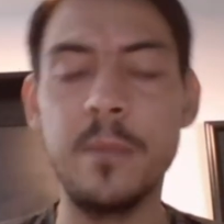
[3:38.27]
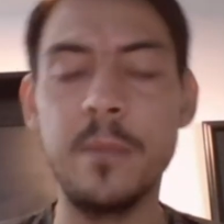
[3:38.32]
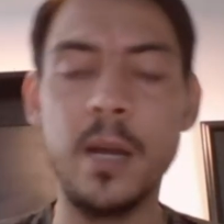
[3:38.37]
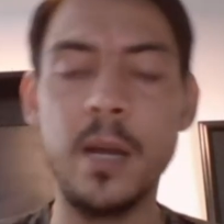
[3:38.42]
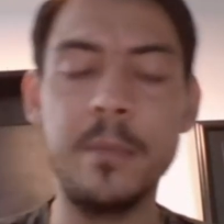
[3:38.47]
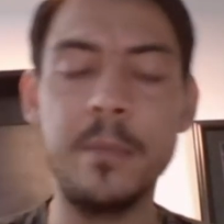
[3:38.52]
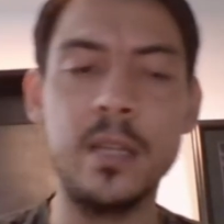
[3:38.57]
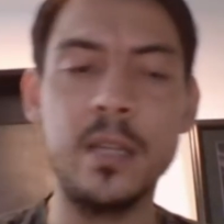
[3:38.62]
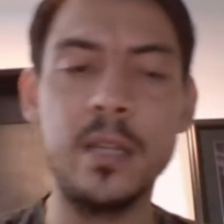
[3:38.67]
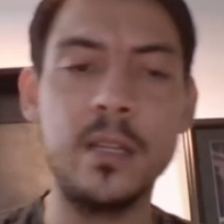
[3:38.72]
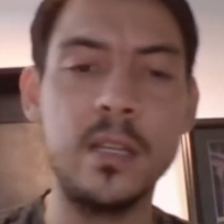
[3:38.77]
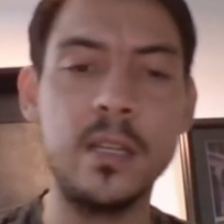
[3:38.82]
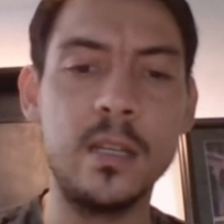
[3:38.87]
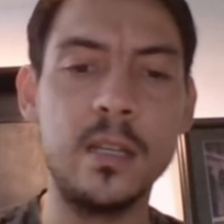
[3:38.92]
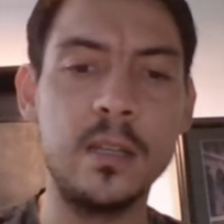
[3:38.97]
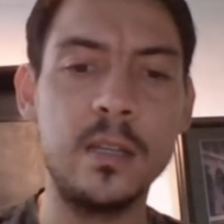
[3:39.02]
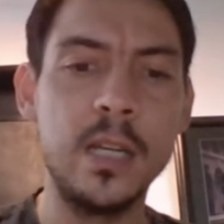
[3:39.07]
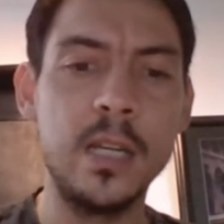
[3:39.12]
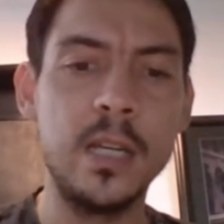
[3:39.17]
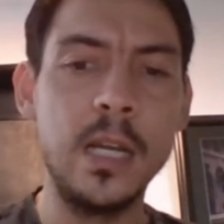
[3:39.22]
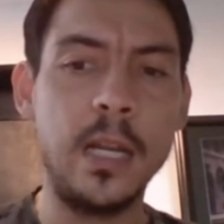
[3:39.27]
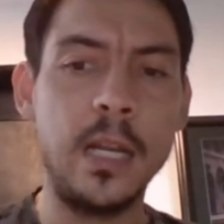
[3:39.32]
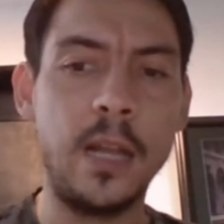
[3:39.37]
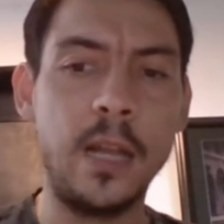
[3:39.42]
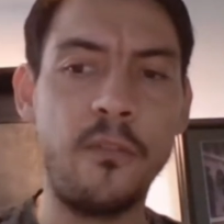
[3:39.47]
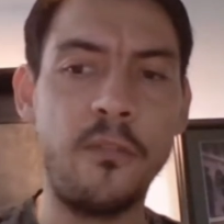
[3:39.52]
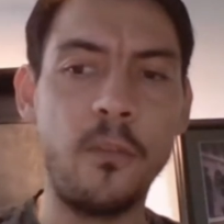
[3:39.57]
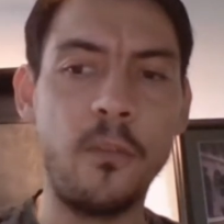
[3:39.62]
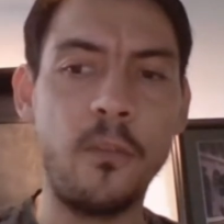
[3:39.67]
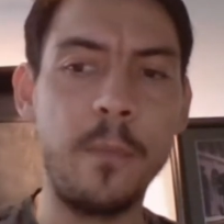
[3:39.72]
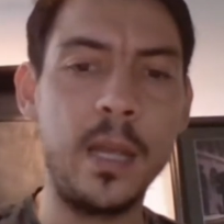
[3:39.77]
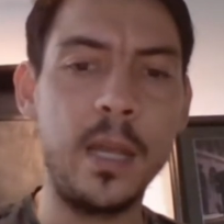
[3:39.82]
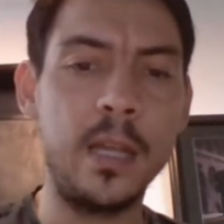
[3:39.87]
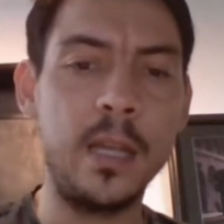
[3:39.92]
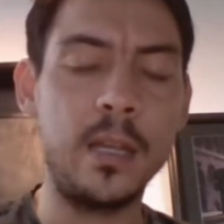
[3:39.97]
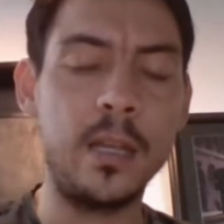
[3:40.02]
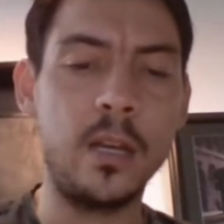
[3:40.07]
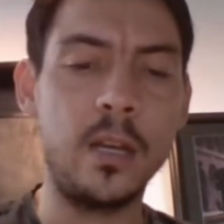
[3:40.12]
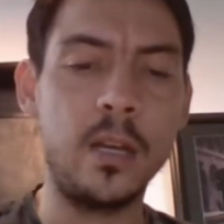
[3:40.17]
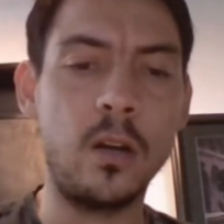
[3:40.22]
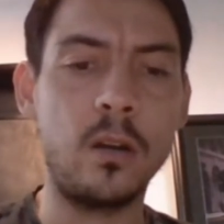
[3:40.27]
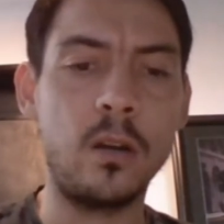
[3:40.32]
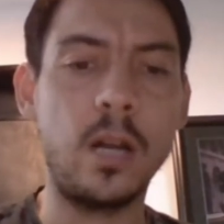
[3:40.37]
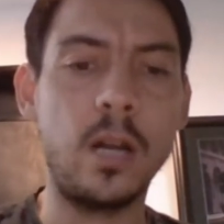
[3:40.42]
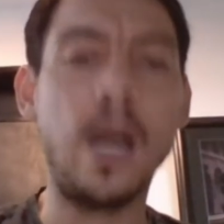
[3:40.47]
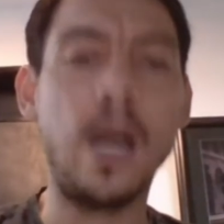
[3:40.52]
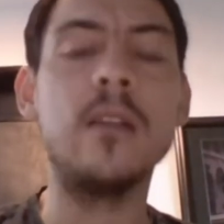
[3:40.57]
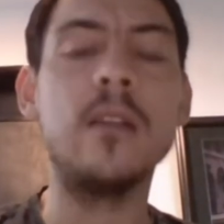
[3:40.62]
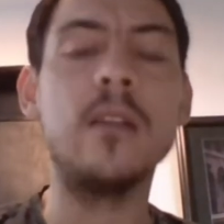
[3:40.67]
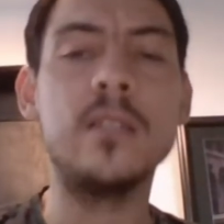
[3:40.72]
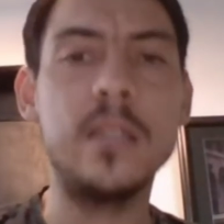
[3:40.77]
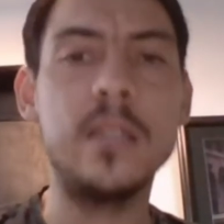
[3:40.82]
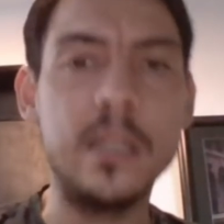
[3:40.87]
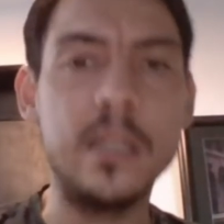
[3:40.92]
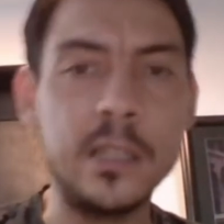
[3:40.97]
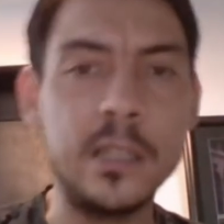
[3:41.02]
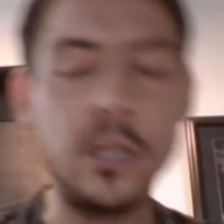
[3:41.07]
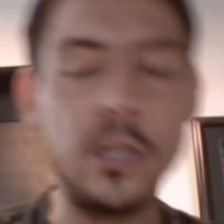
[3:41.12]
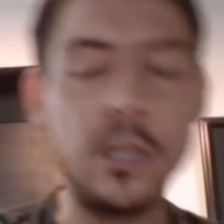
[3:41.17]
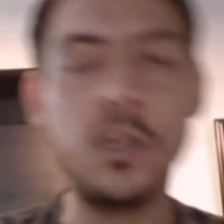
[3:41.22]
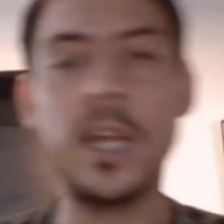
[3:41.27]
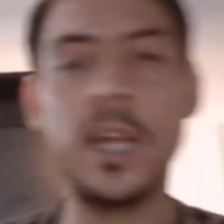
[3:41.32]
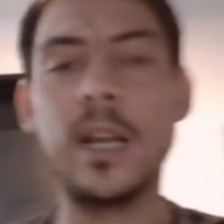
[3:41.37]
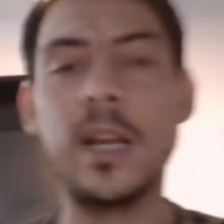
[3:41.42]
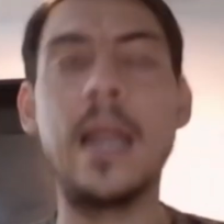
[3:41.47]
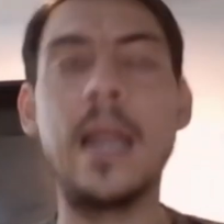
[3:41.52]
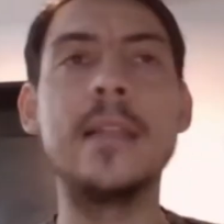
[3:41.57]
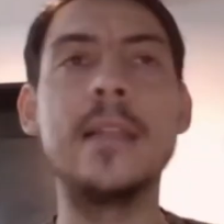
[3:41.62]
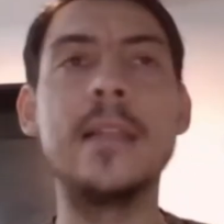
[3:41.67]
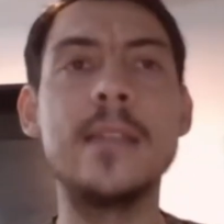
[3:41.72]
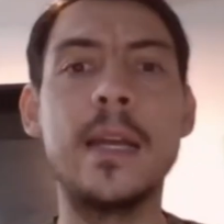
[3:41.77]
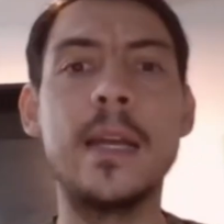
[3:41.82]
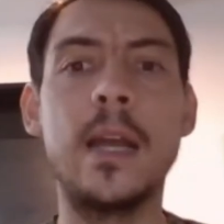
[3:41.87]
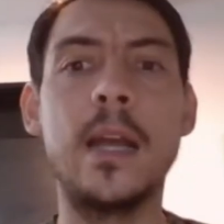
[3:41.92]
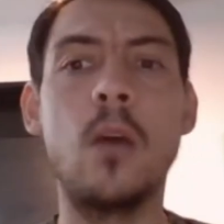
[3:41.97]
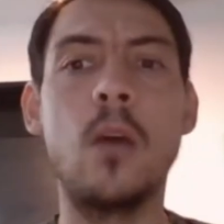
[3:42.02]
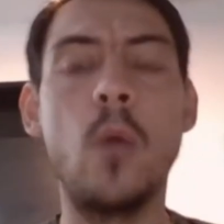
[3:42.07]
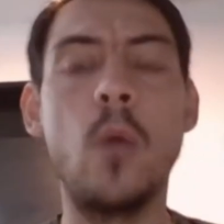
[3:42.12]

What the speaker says: But I mean, like for me, you know, you look at Kelantan now.